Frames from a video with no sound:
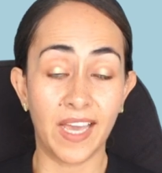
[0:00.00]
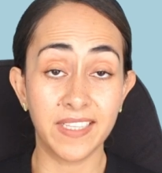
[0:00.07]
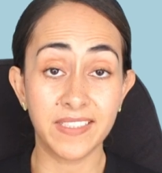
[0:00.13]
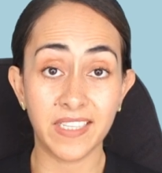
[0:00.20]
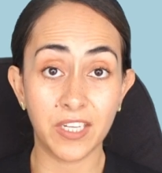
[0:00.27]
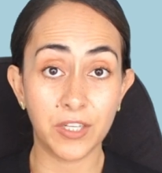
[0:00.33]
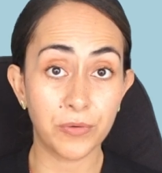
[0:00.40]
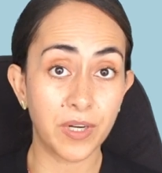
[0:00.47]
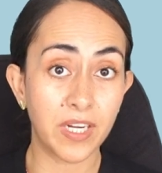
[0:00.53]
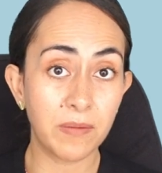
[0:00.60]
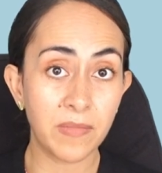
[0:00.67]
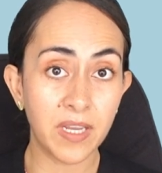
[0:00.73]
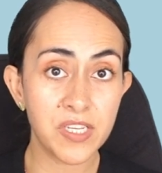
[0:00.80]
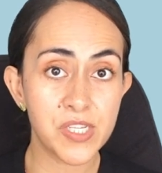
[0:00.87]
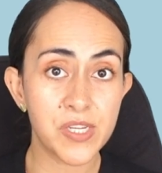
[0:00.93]
As I already
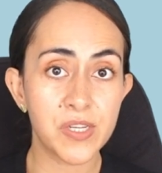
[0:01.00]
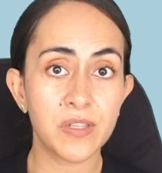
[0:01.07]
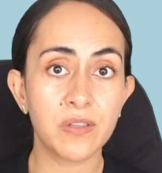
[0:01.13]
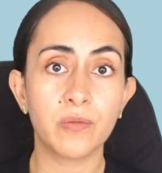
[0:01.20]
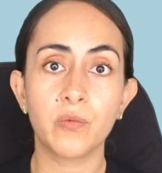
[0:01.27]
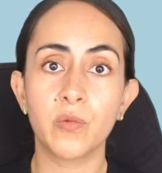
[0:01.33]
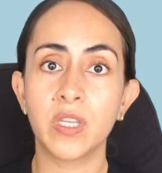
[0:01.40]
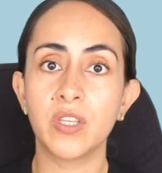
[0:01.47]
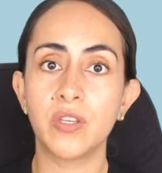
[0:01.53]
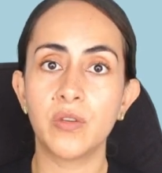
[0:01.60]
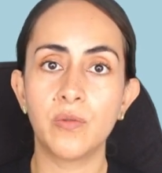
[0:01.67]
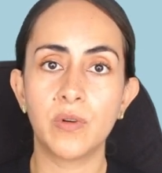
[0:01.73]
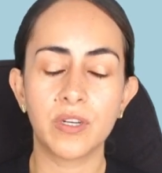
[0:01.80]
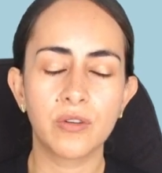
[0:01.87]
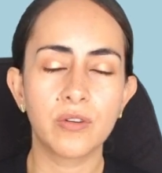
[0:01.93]
mentioned, when
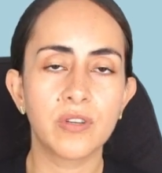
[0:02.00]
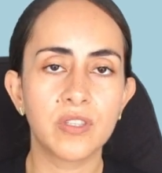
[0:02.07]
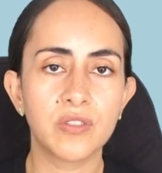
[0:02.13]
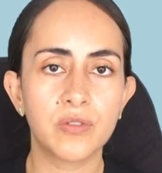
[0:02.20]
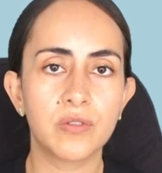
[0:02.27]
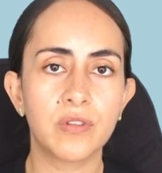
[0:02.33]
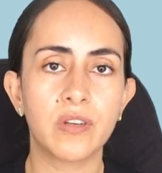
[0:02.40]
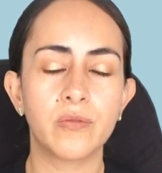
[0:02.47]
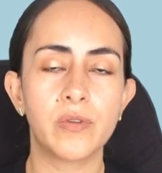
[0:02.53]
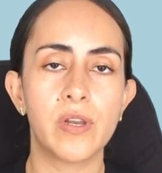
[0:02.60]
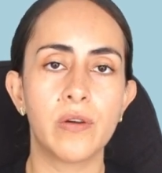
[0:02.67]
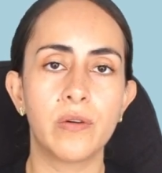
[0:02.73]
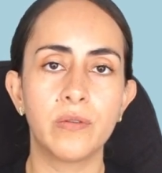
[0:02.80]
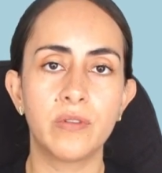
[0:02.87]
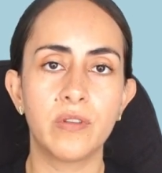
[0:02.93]
you are going to
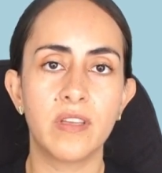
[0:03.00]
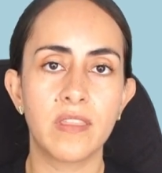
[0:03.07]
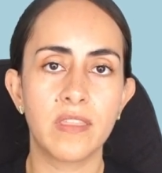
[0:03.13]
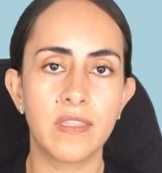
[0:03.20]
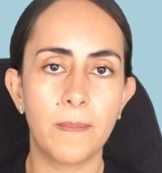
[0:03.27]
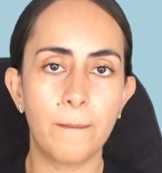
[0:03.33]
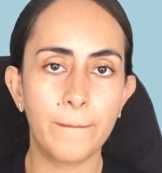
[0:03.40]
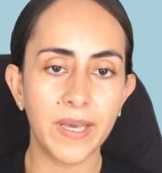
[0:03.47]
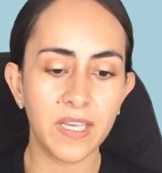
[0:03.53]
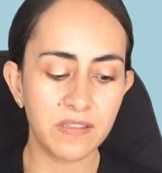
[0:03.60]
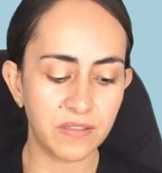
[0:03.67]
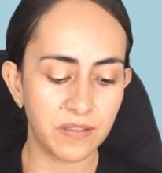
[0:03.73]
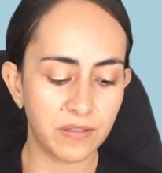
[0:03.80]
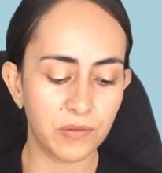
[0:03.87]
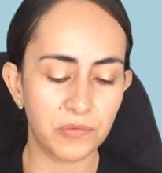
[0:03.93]
download the
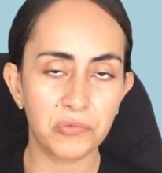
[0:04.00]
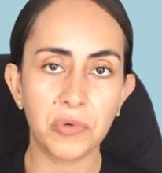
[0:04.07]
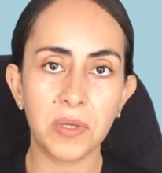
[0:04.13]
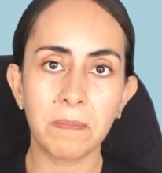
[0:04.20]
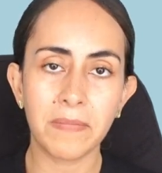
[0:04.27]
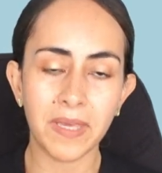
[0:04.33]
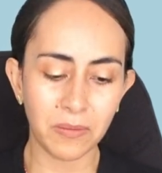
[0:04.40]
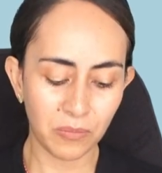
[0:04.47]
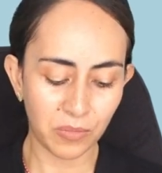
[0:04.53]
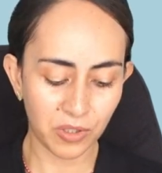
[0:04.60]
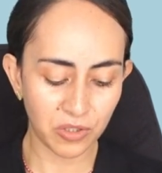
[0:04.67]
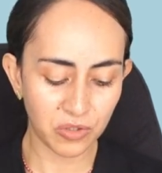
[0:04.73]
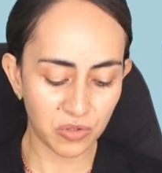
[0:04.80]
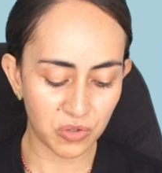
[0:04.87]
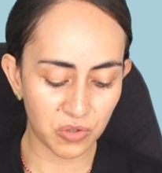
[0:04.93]
puzzle,
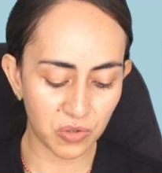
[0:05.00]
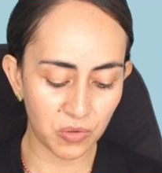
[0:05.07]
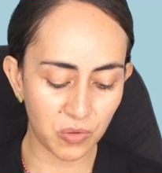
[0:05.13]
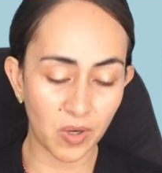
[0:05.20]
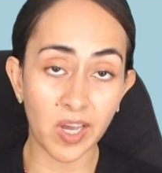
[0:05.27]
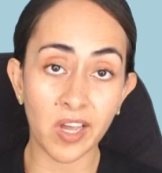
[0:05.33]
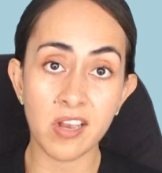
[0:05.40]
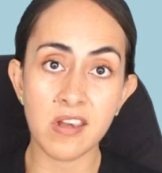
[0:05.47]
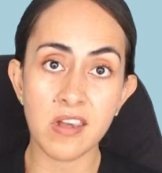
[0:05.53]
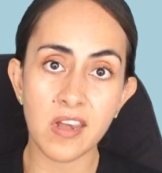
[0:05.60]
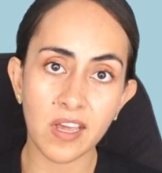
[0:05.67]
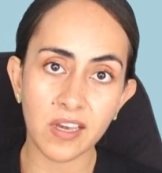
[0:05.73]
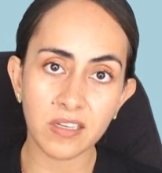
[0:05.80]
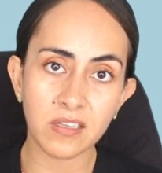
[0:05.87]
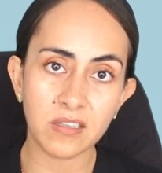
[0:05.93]
remember to
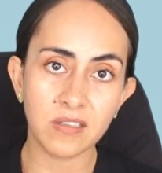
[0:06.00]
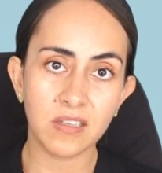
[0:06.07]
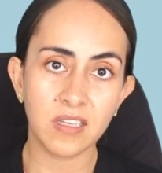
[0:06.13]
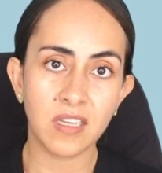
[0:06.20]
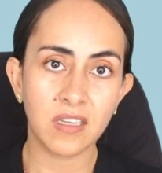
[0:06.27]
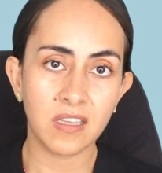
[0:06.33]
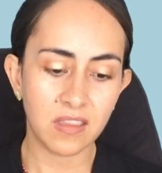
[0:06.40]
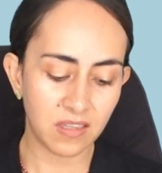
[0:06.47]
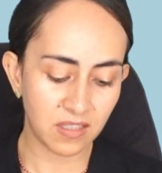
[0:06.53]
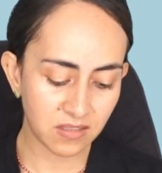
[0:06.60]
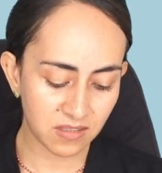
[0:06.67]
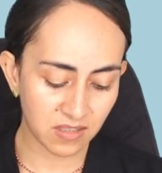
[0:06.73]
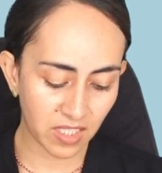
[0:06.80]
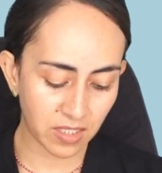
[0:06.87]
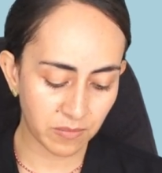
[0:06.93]
unlock
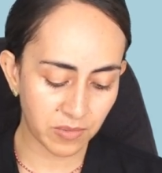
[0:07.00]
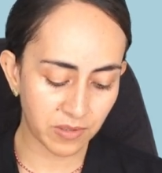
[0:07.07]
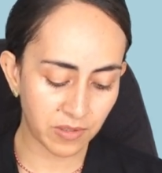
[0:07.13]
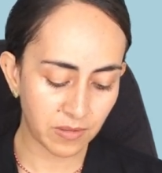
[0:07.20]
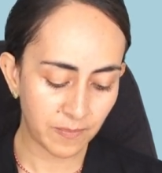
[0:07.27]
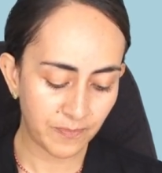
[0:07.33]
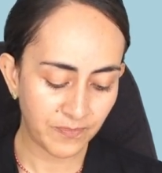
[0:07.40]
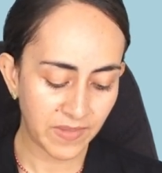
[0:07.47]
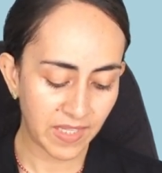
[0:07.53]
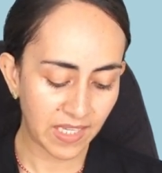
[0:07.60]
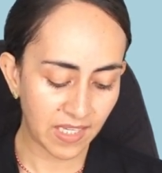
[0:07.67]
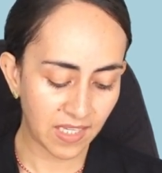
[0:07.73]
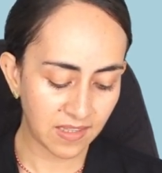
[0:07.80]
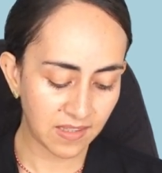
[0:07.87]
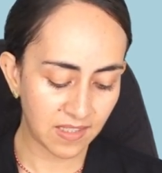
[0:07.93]
this table
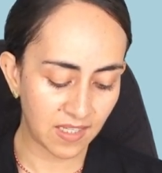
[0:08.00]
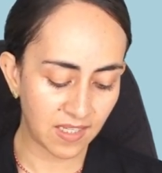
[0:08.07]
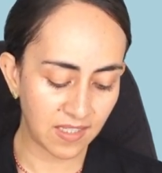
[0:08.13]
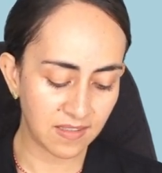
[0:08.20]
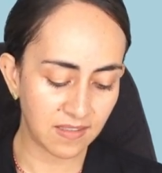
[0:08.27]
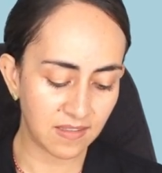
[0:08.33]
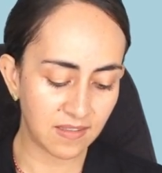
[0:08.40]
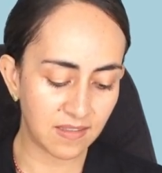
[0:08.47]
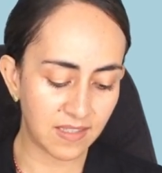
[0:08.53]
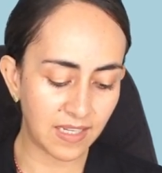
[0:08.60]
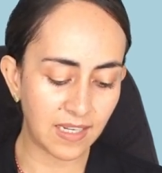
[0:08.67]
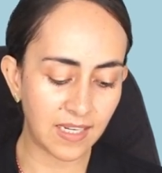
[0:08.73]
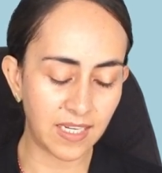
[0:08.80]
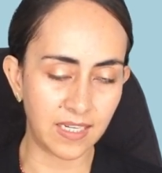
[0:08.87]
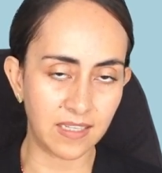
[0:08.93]
and then
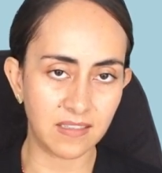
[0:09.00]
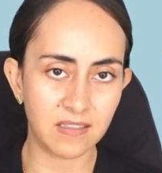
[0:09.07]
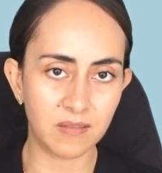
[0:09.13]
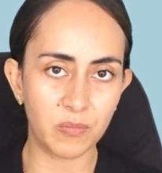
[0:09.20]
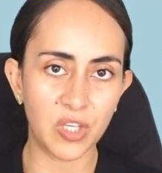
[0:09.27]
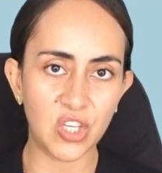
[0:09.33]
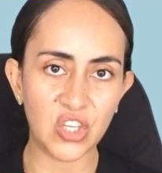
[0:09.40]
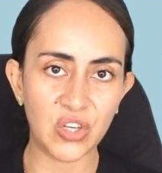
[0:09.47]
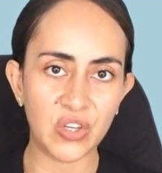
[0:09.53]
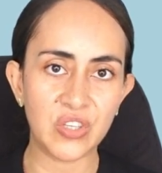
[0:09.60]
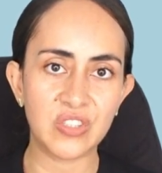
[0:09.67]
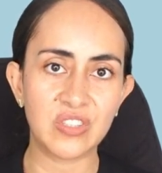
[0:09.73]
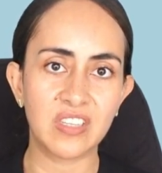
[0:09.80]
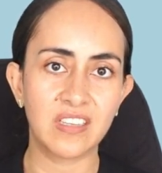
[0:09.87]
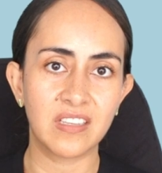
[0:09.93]
delete it,
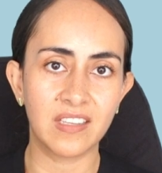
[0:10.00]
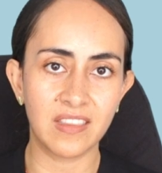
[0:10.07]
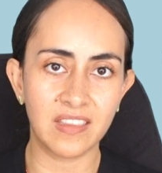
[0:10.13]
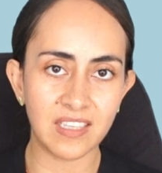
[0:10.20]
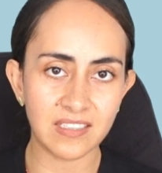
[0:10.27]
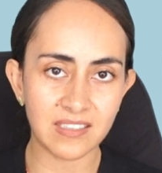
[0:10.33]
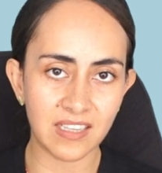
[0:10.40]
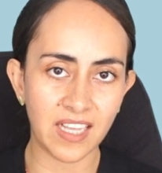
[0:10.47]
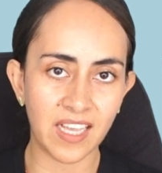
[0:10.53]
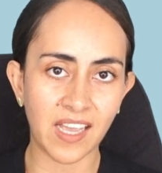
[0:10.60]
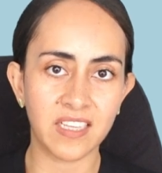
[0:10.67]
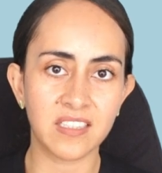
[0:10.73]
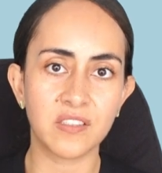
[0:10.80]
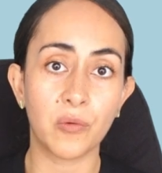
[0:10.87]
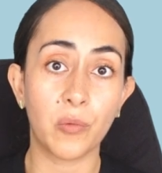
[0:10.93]
because these
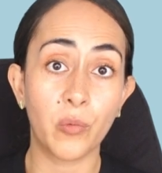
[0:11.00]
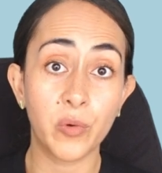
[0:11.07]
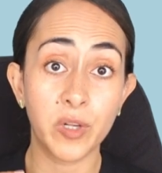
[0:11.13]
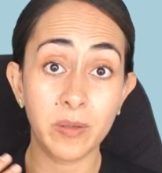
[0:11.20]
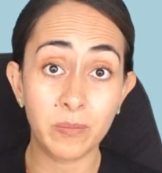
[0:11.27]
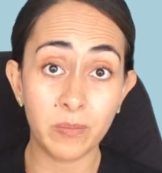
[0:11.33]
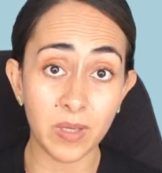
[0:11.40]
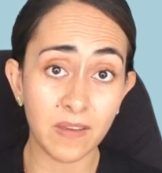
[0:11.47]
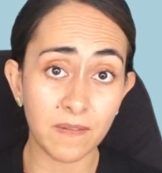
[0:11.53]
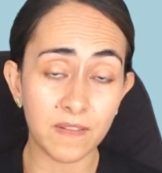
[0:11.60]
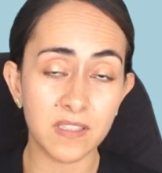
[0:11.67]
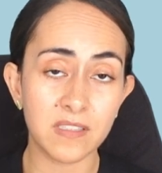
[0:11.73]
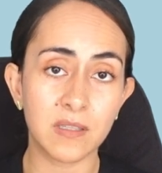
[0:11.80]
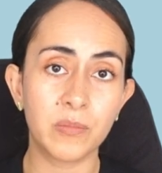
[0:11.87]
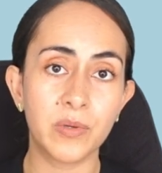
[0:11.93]
lines will be
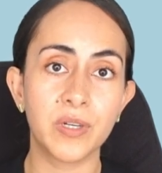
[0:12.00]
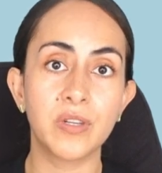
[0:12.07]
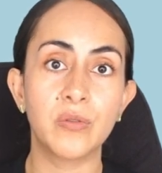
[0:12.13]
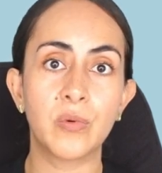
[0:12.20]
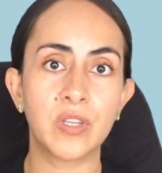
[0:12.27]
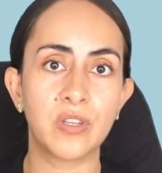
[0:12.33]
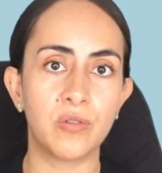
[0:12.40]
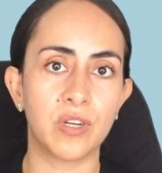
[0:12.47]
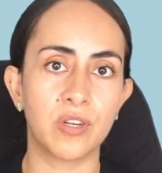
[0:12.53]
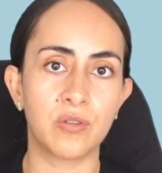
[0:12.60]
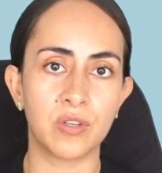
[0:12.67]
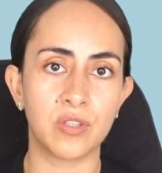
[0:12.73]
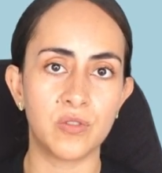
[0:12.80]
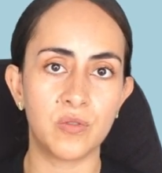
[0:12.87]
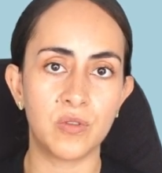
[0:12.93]
visible when you are
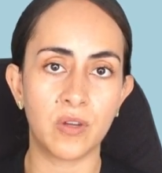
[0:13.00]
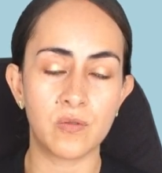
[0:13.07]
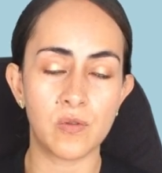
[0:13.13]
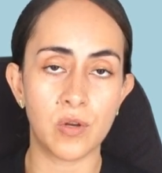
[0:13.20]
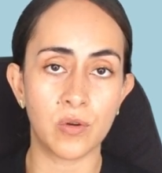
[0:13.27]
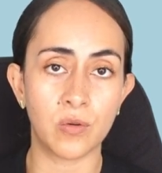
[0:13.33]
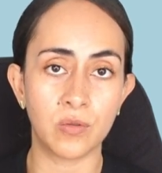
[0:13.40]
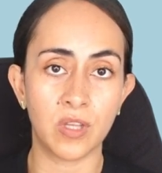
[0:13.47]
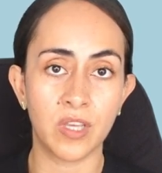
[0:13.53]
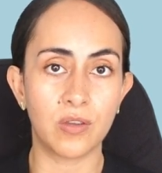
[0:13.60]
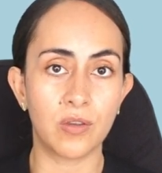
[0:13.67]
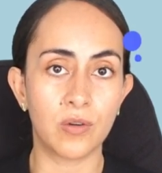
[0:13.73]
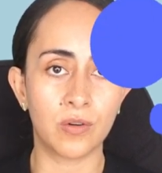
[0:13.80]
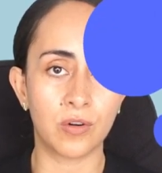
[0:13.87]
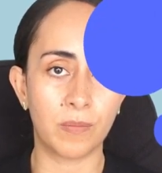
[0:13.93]
going to download
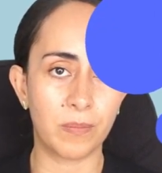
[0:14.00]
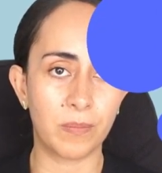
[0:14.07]
your